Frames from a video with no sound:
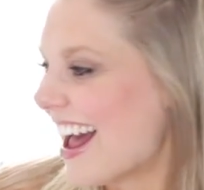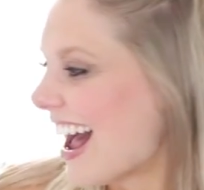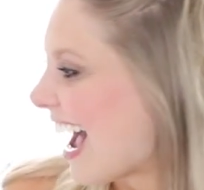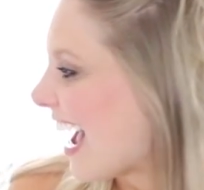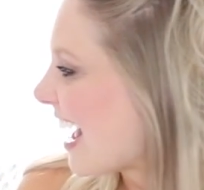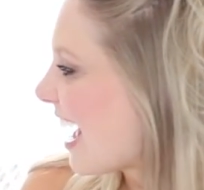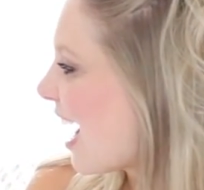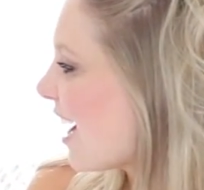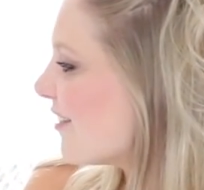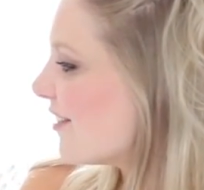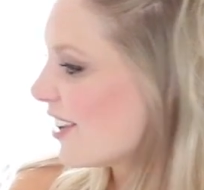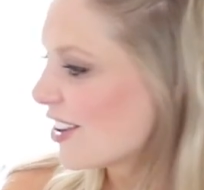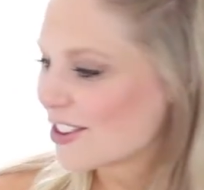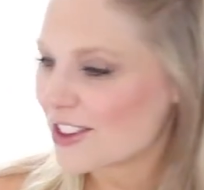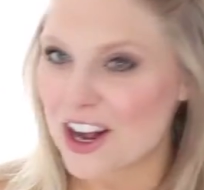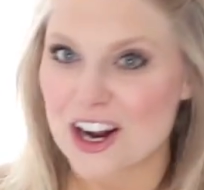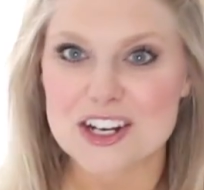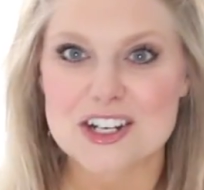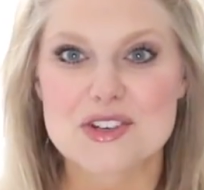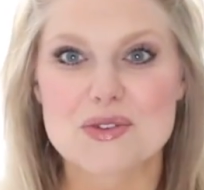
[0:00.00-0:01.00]
I have a
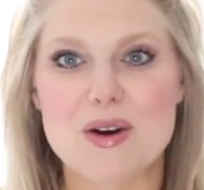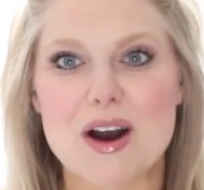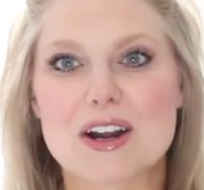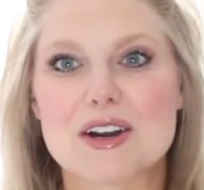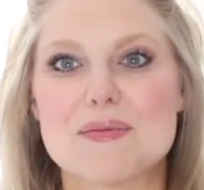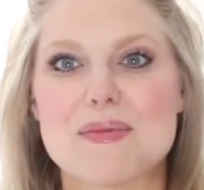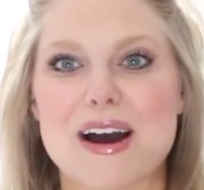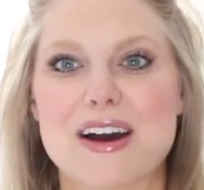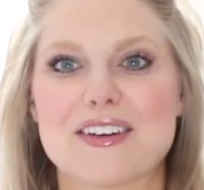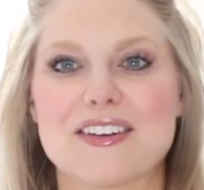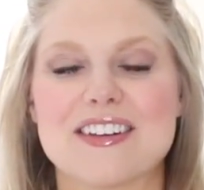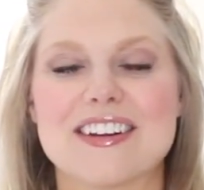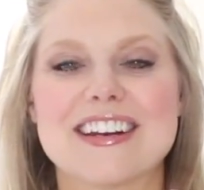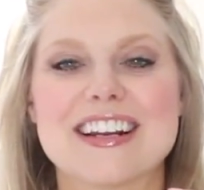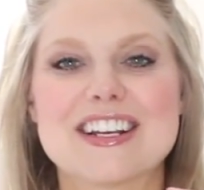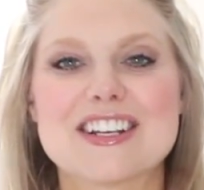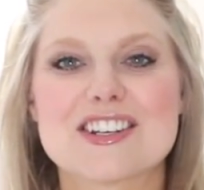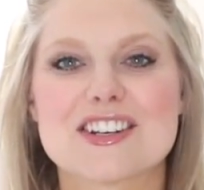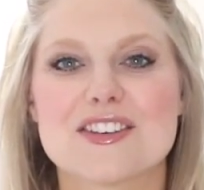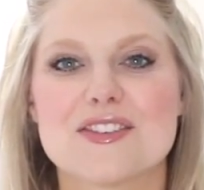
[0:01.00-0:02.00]
large water bottle and
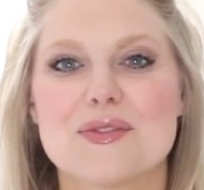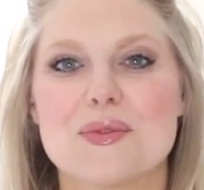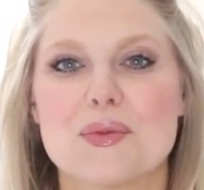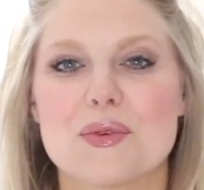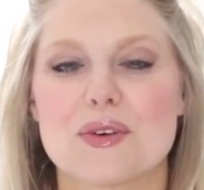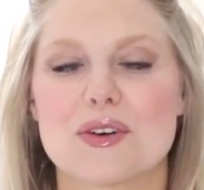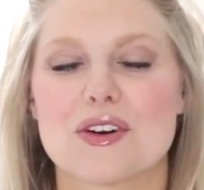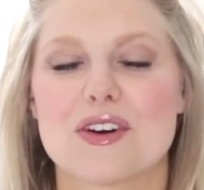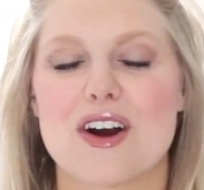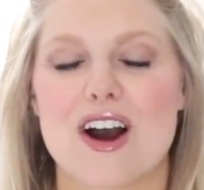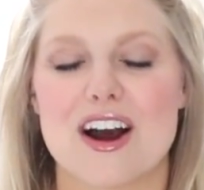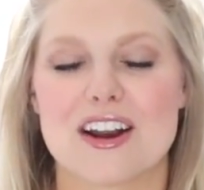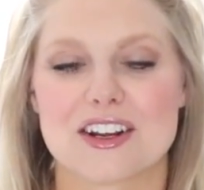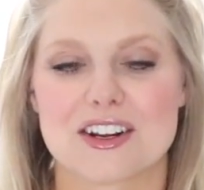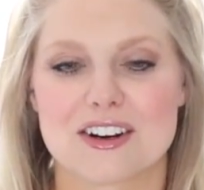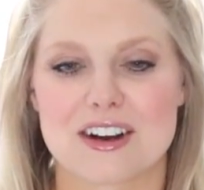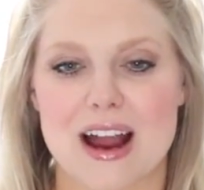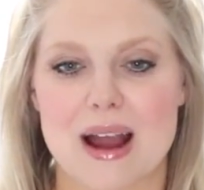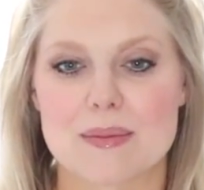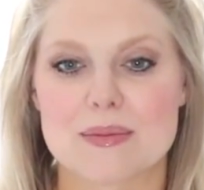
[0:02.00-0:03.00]
I should have gone and
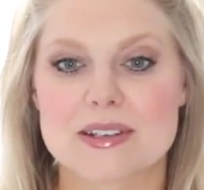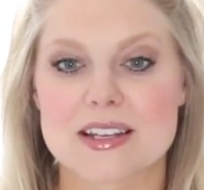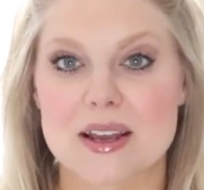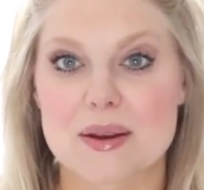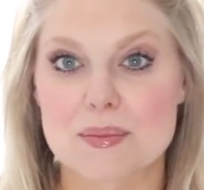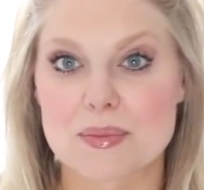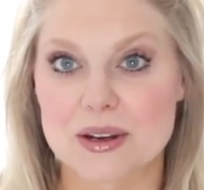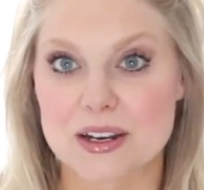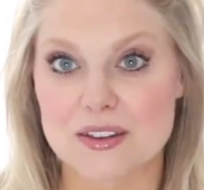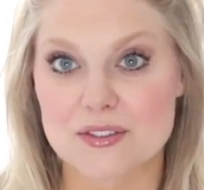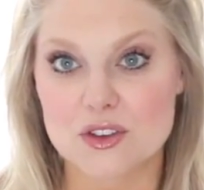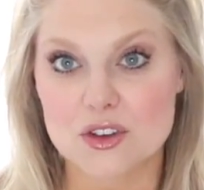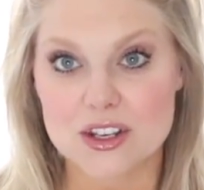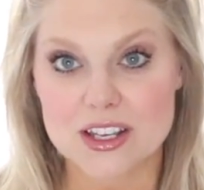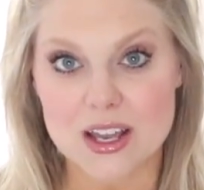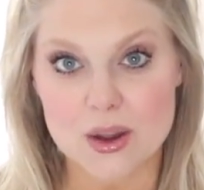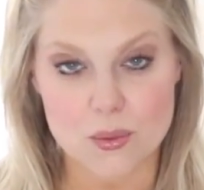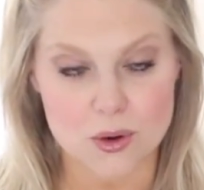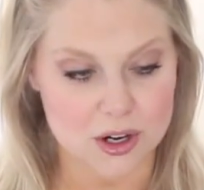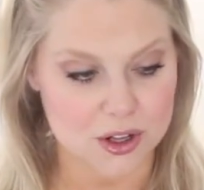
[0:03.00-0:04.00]
grabbed it, but if you can
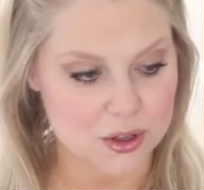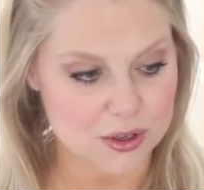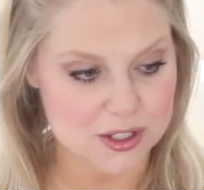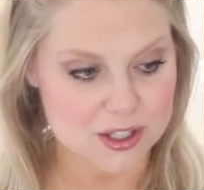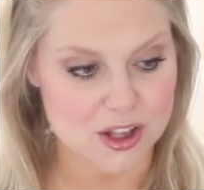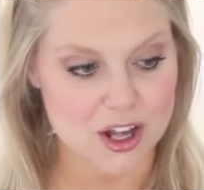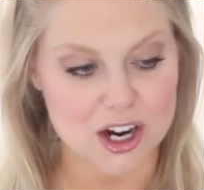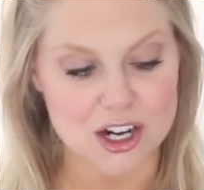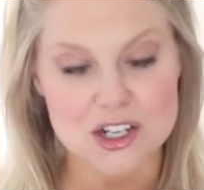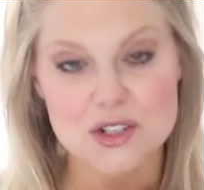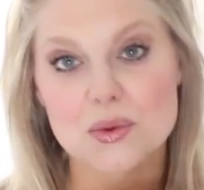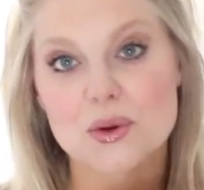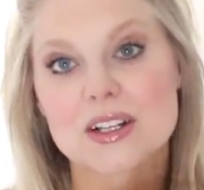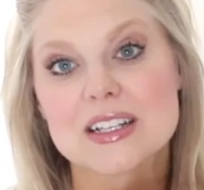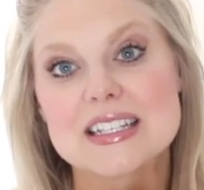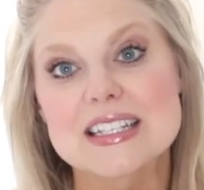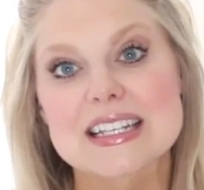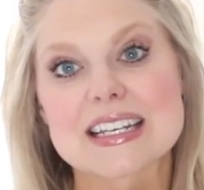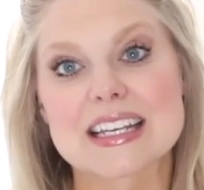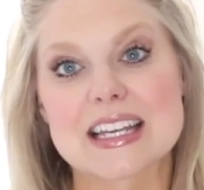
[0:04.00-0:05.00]
get one of those large
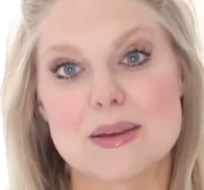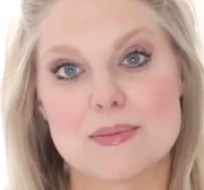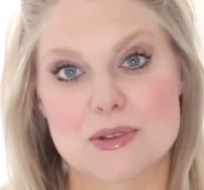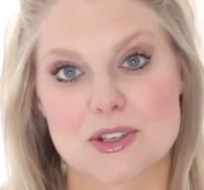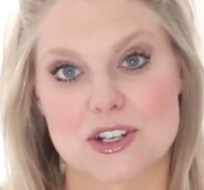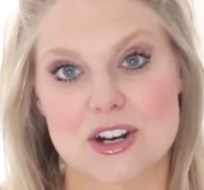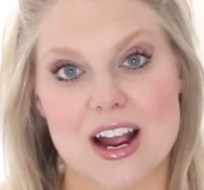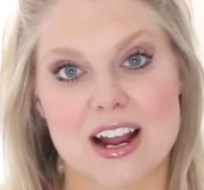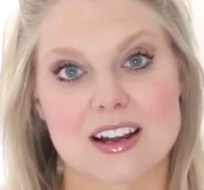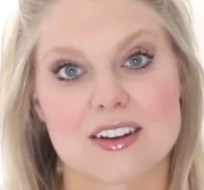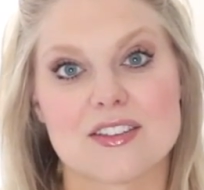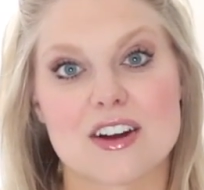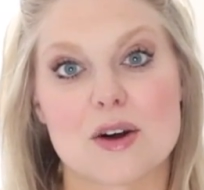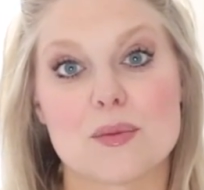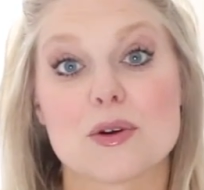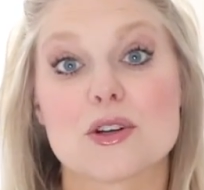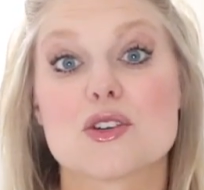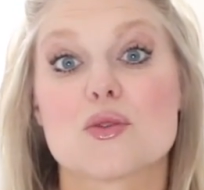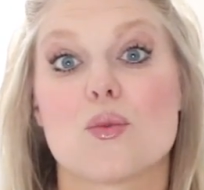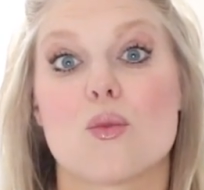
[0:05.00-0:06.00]
ones that keeps track of how
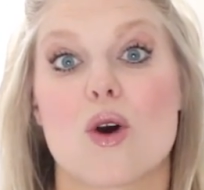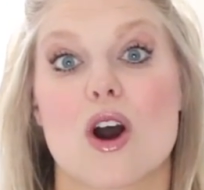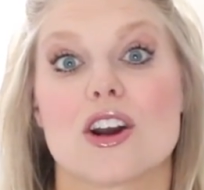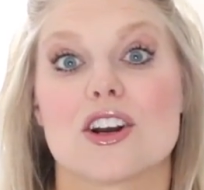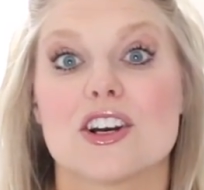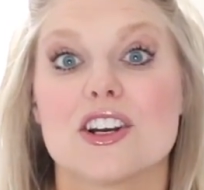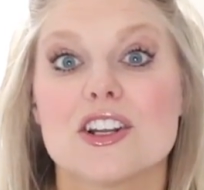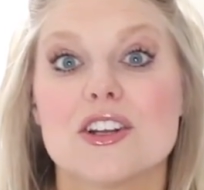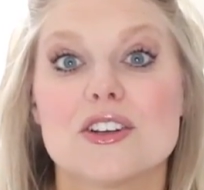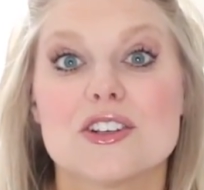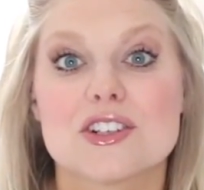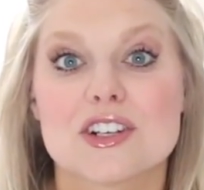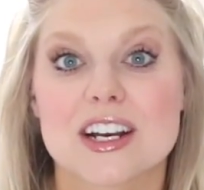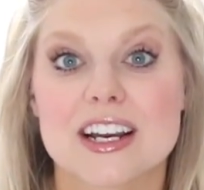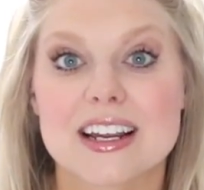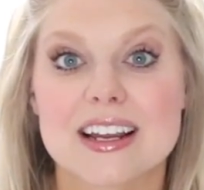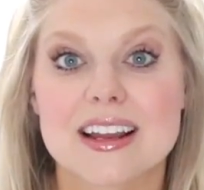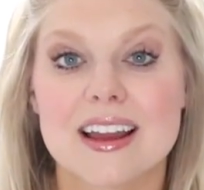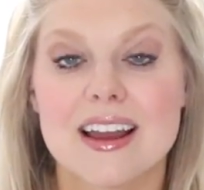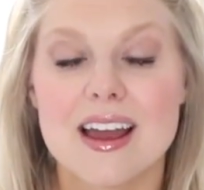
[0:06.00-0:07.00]
much water you
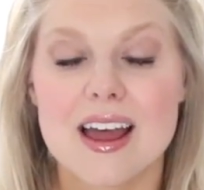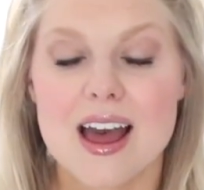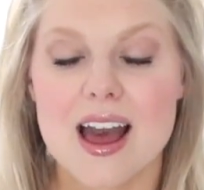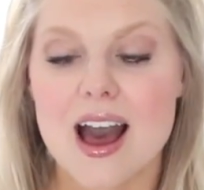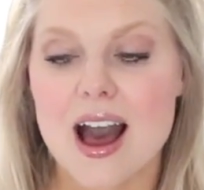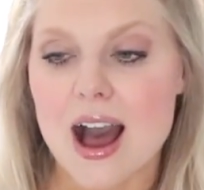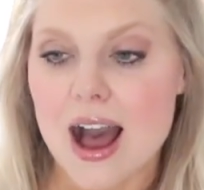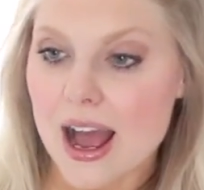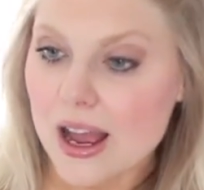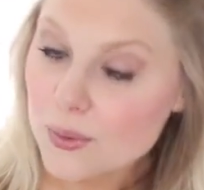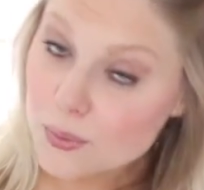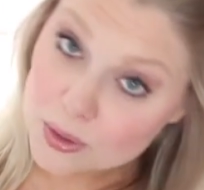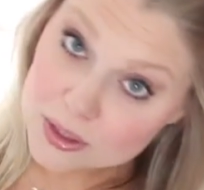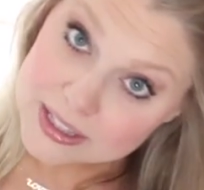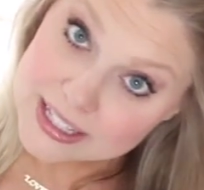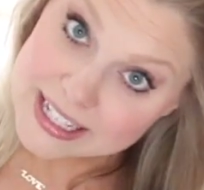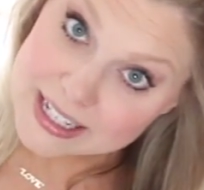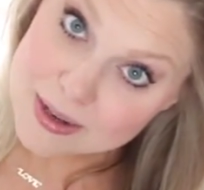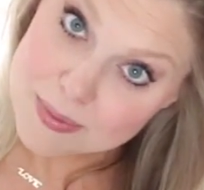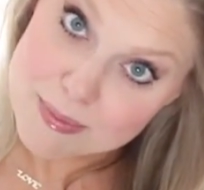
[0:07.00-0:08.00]
drink, I will
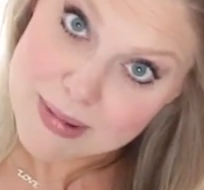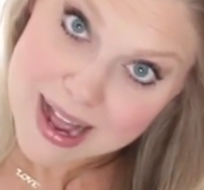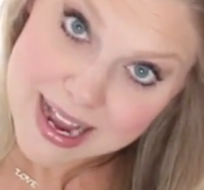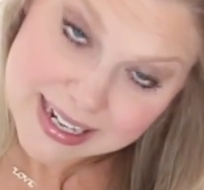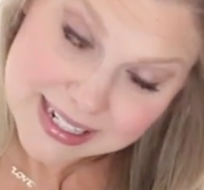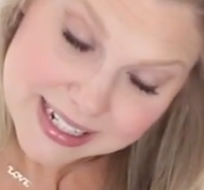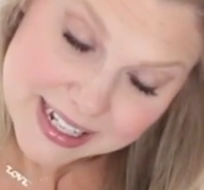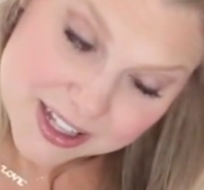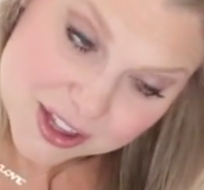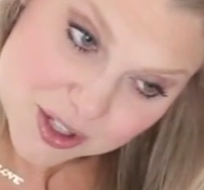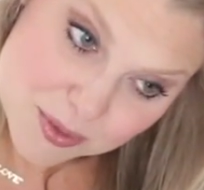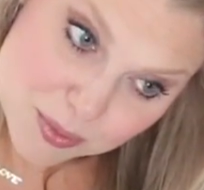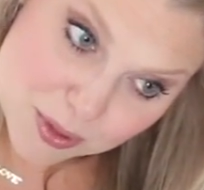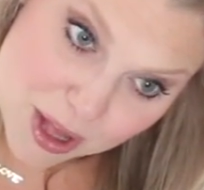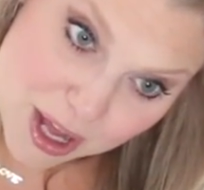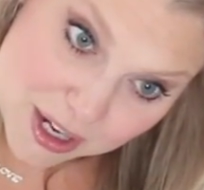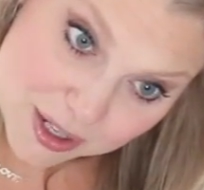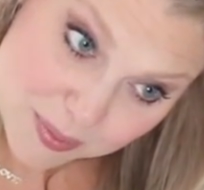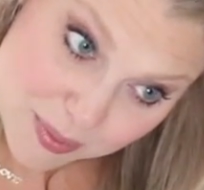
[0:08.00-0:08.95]
link mine in the blog